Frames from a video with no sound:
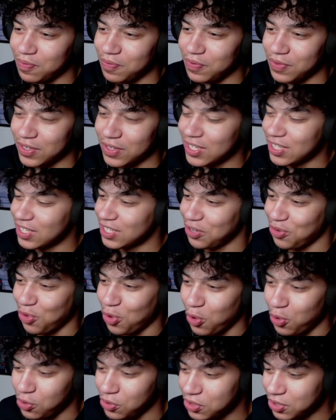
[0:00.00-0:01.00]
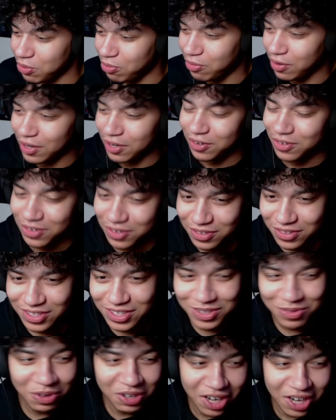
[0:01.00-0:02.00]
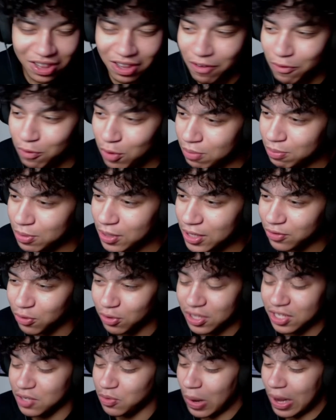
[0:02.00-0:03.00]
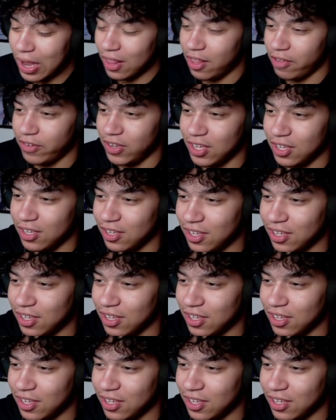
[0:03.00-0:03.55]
This is so wholesome, bro. This is what I love One Piece for. This is why I love it.